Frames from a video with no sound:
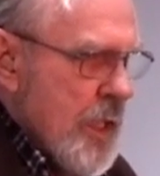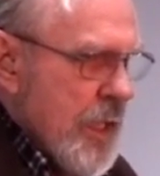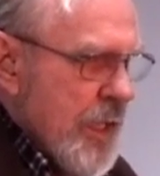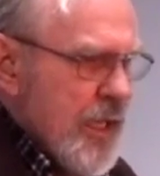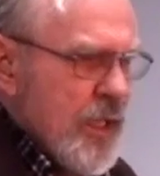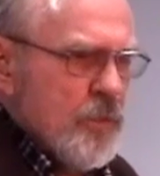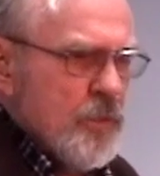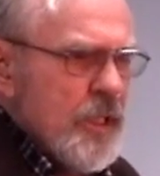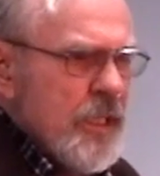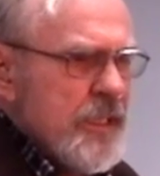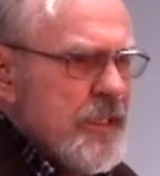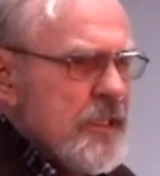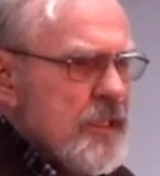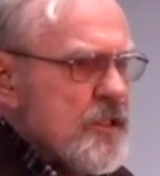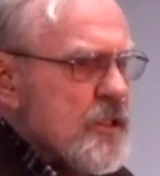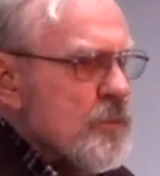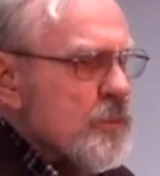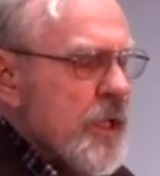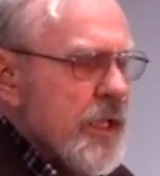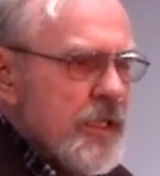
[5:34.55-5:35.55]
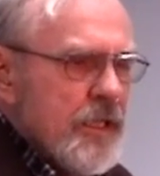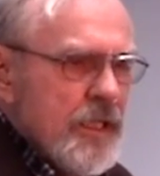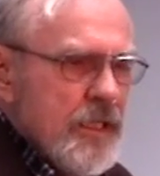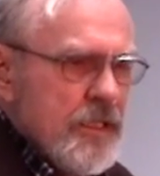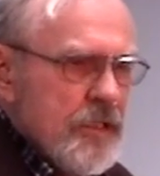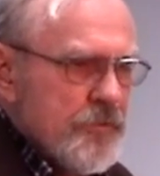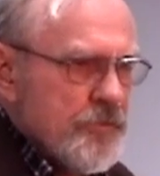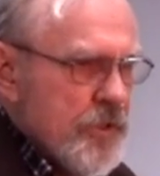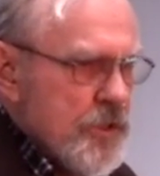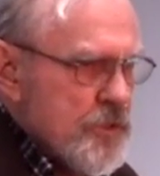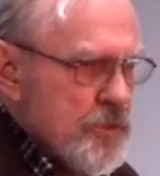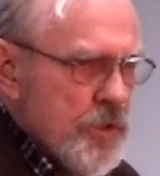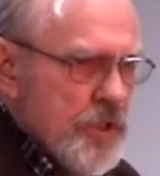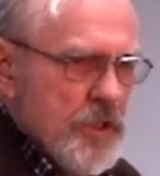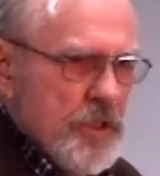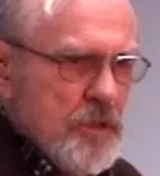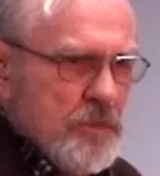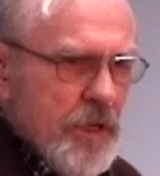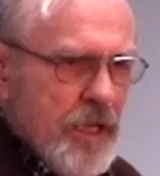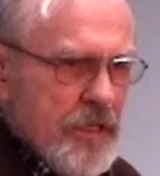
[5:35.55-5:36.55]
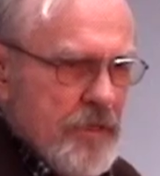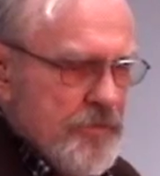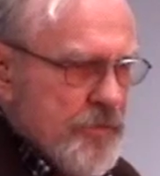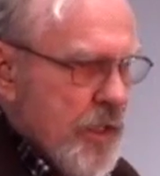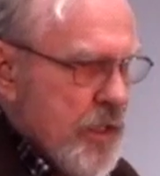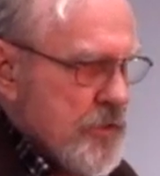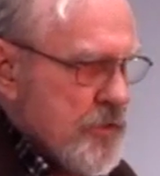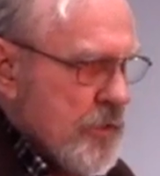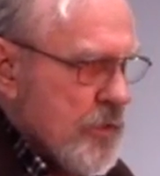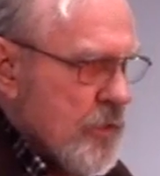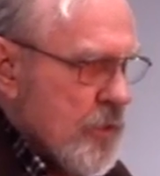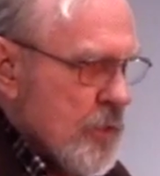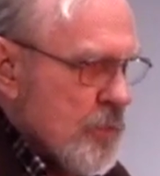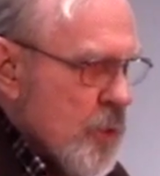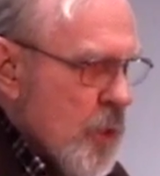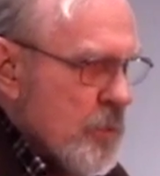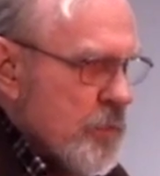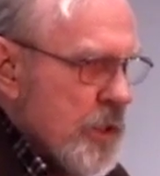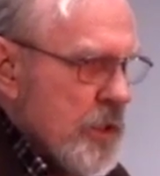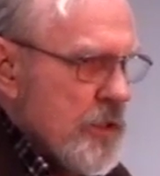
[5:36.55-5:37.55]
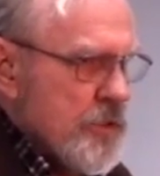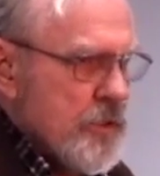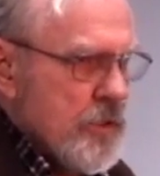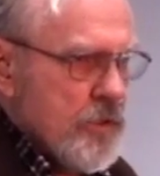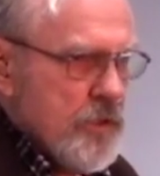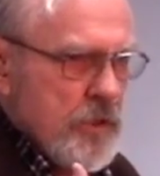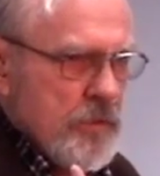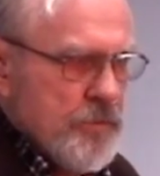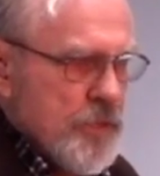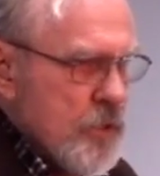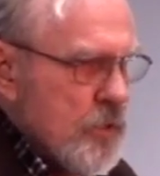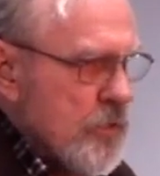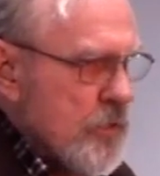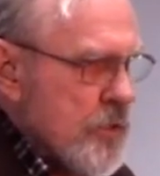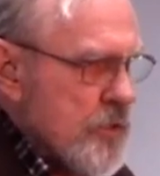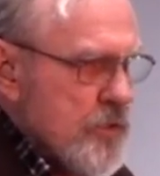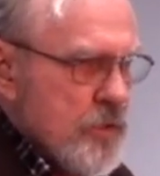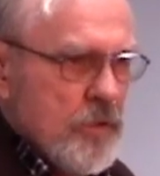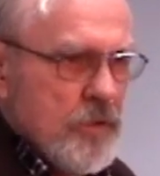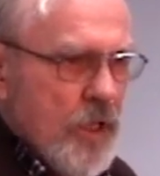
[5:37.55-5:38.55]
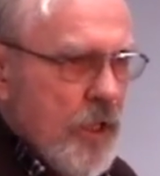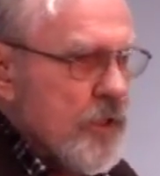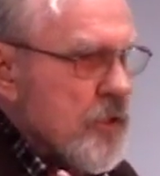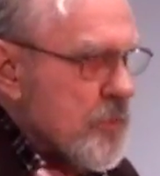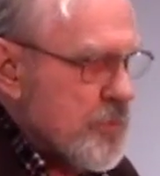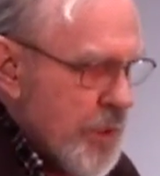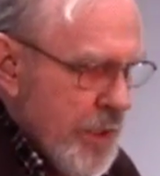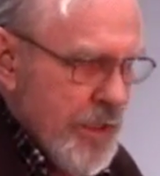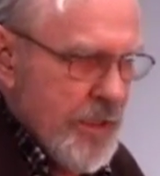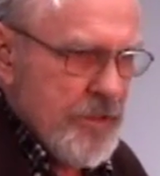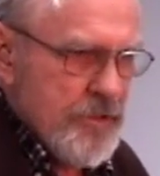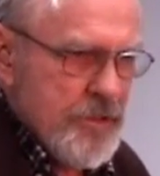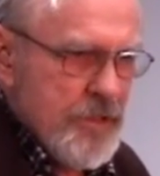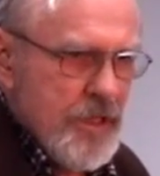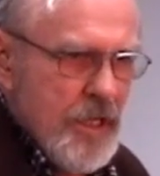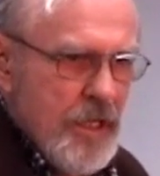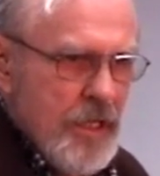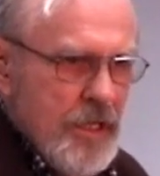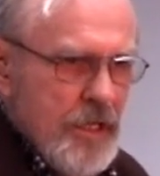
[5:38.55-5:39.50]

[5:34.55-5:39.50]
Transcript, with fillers: And it really doesn't make any difference whether you're manufacturing automobiles or computers or underpants.